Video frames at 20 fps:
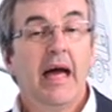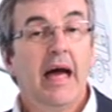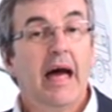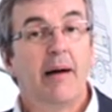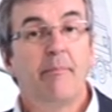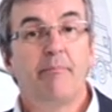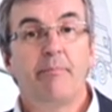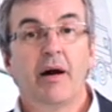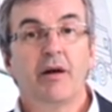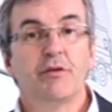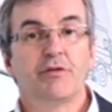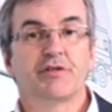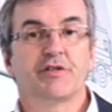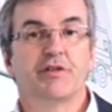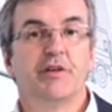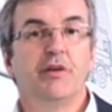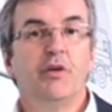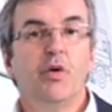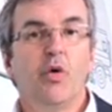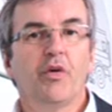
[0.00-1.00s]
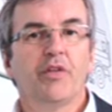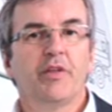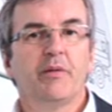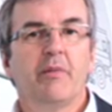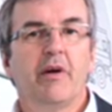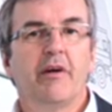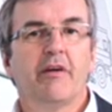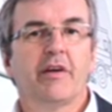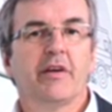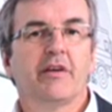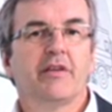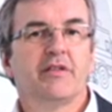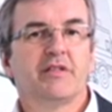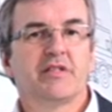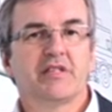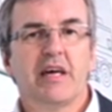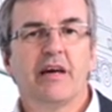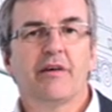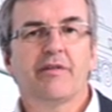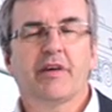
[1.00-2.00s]
and boasts the North American
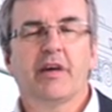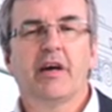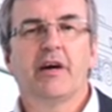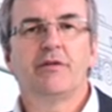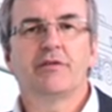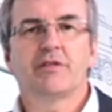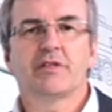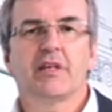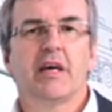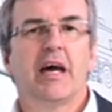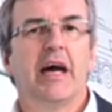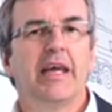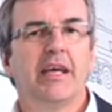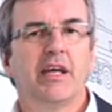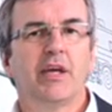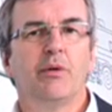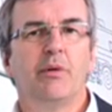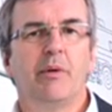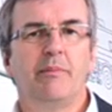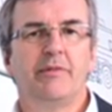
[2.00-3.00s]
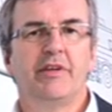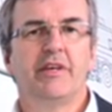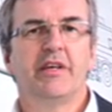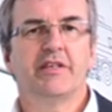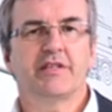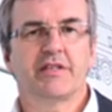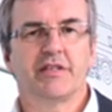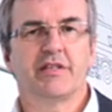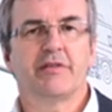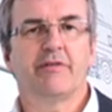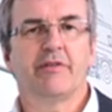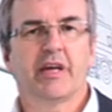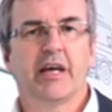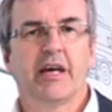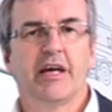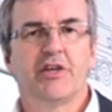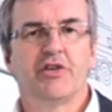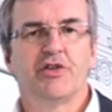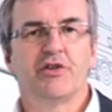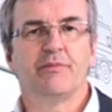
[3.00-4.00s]
South Coast AQMD
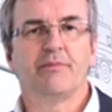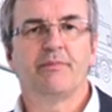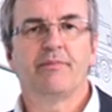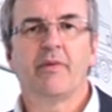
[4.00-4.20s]
certification.